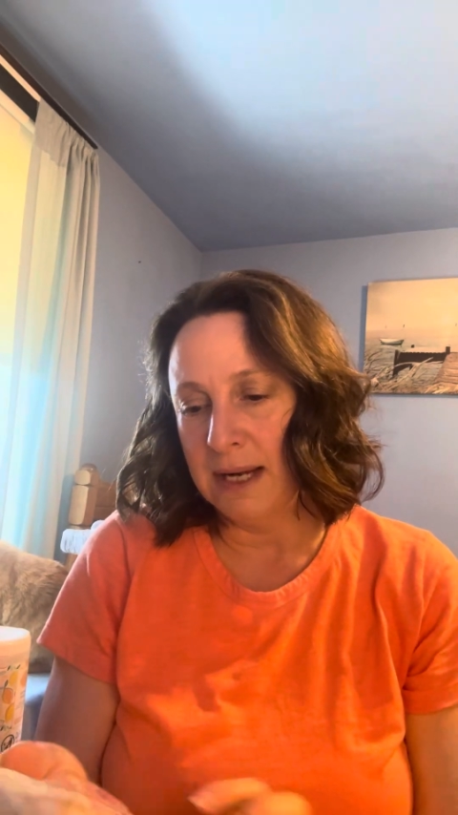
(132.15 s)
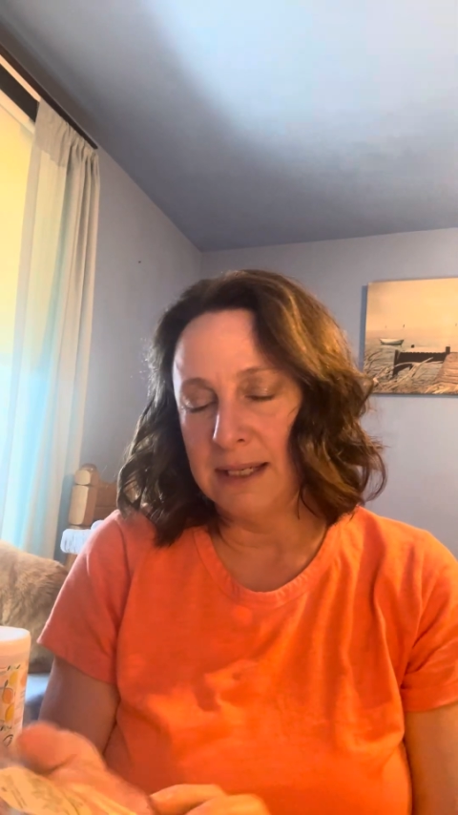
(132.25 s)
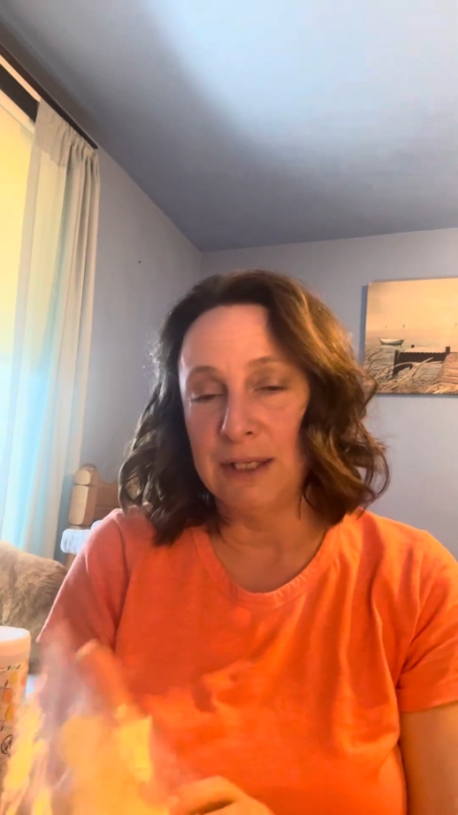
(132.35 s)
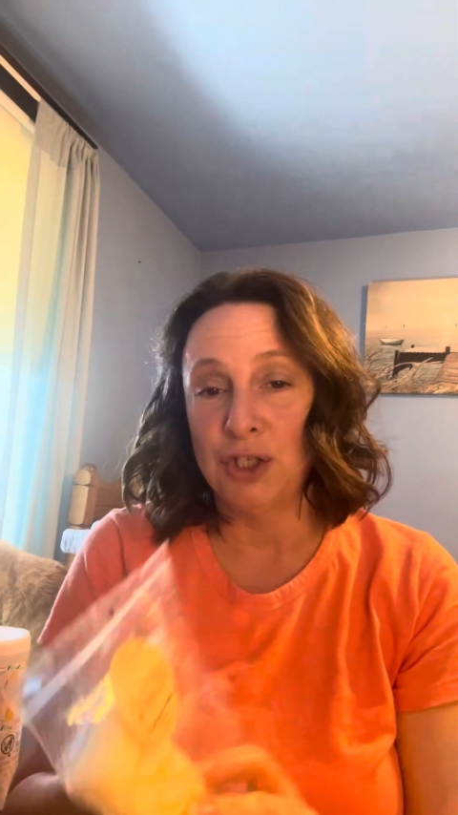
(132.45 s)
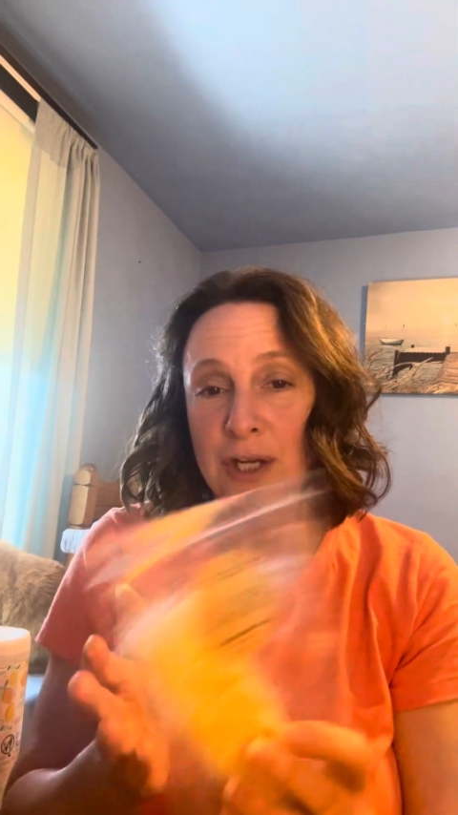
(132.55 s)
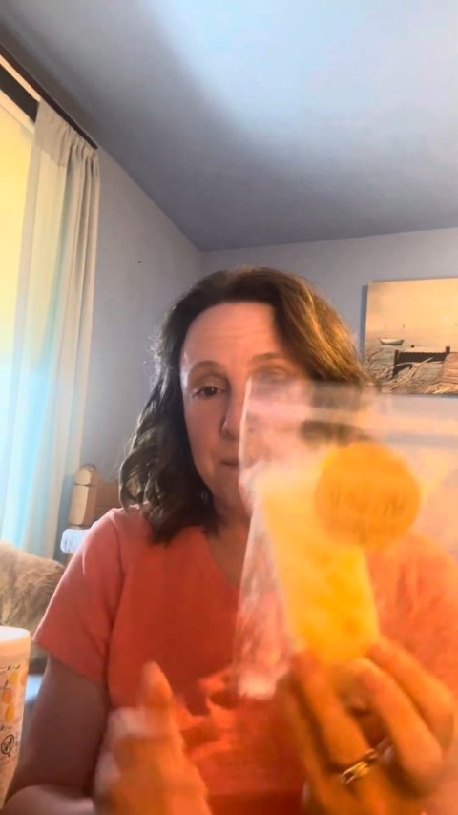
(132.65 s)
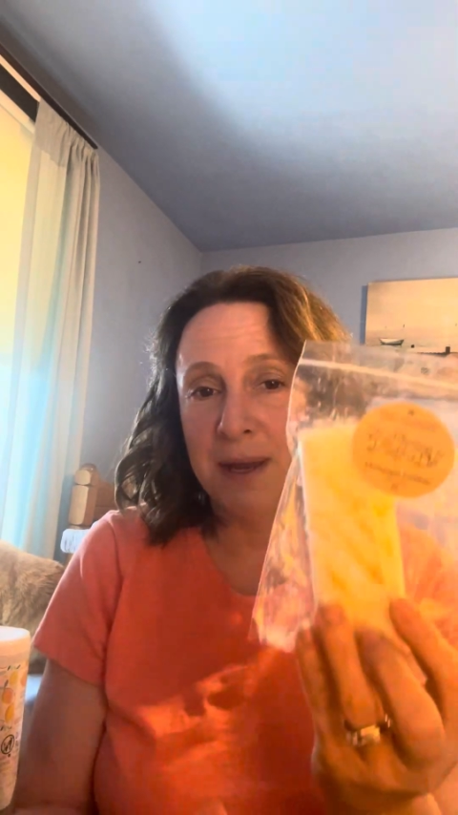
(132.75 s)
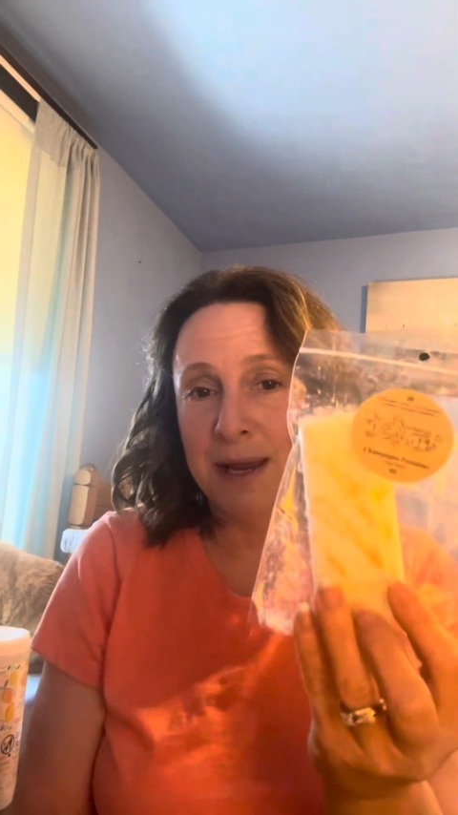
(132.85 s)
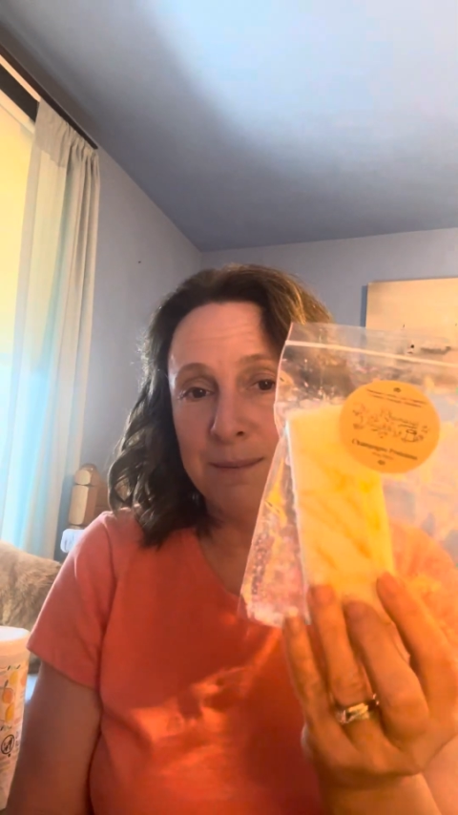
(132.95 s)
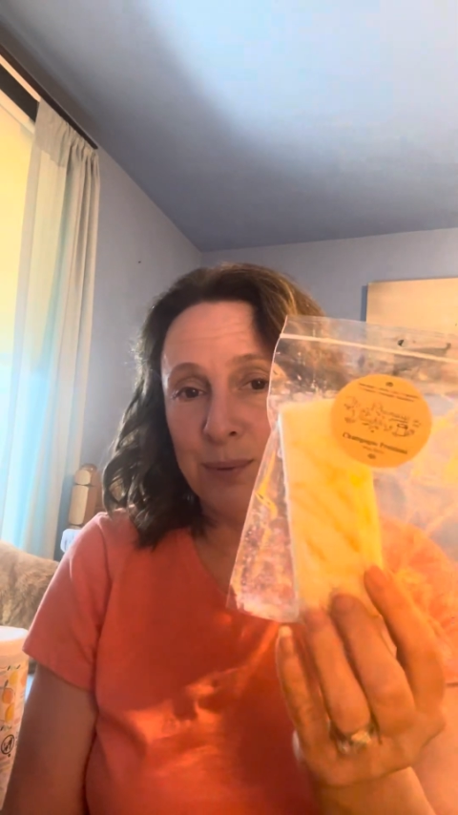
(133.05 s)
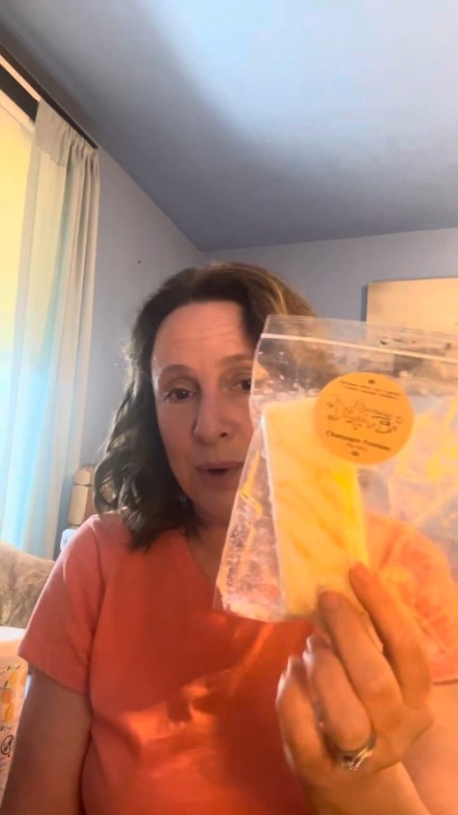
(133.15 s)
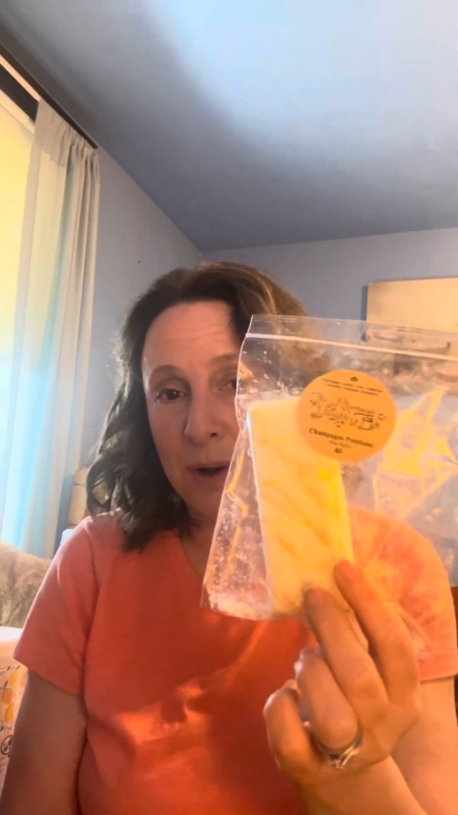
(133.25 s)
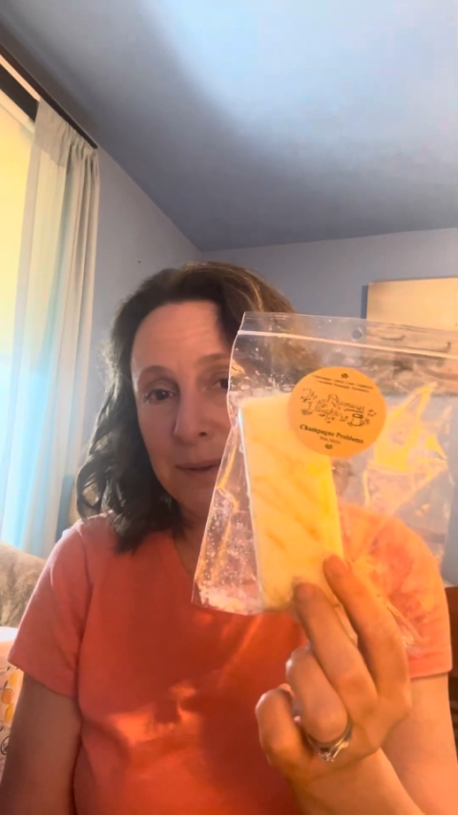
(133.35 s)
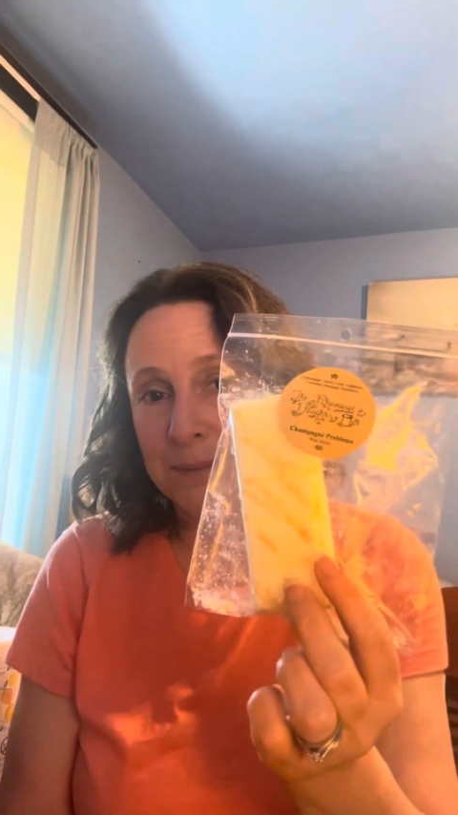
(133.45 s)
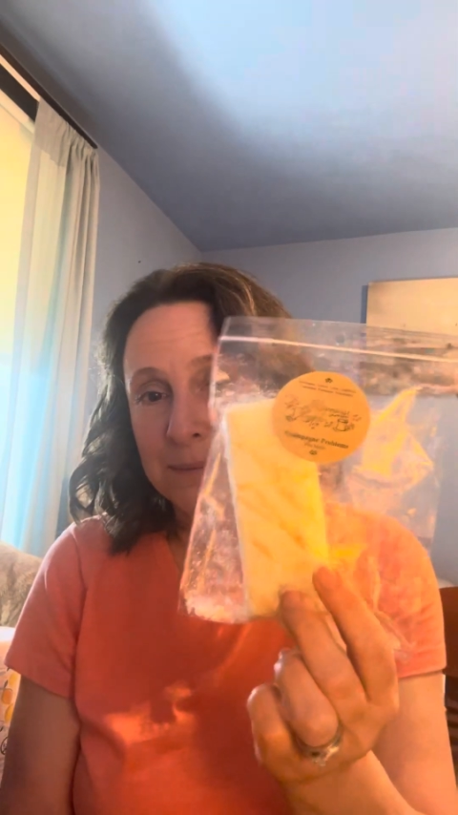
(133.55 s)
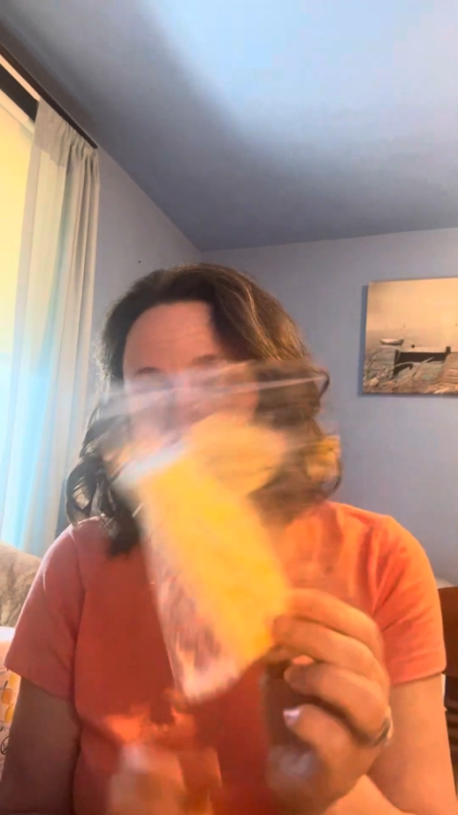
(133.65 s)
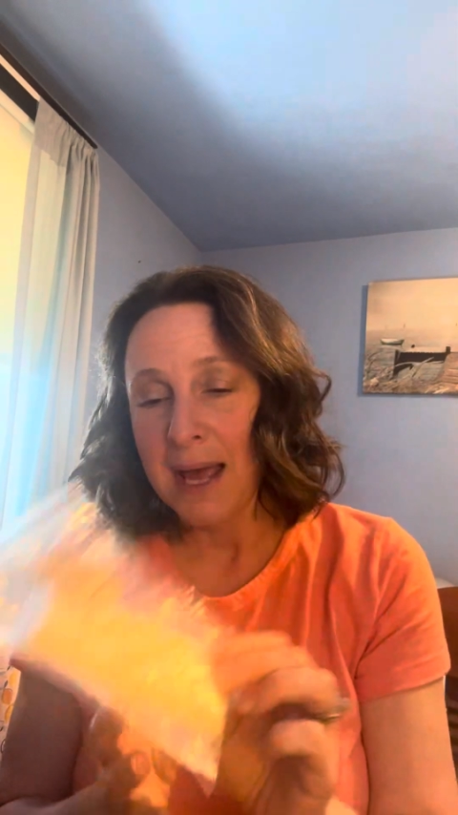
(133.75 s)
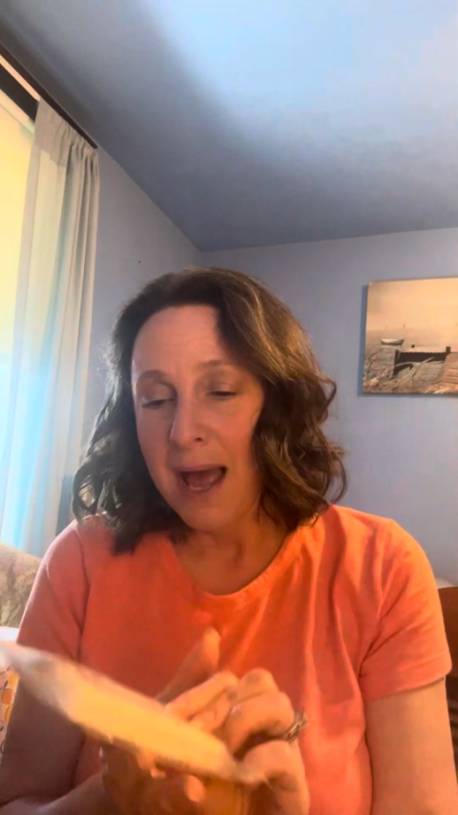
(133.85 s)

I did Champagne Problems.